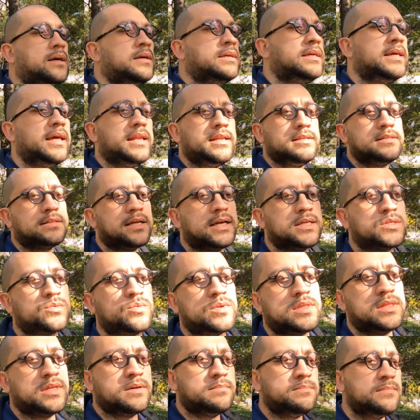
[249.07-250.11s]
get in touch
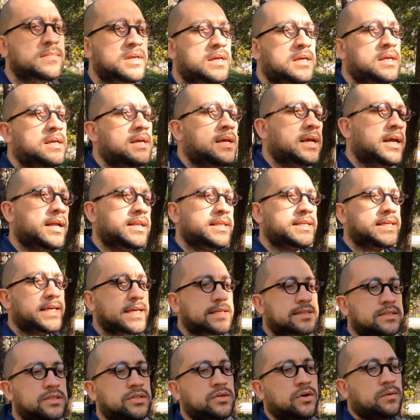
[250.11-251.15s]
with them and
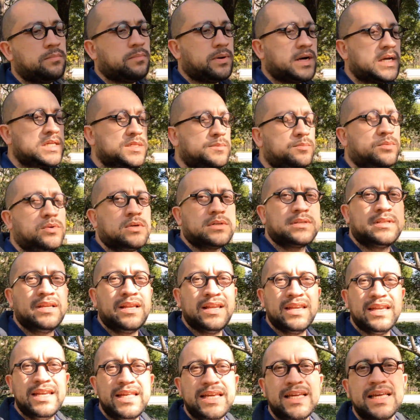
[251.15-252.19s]
get your passport
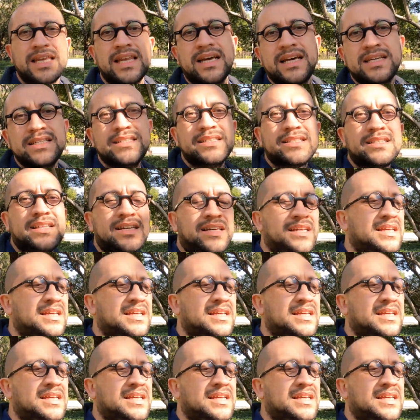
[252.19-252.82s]
legalized.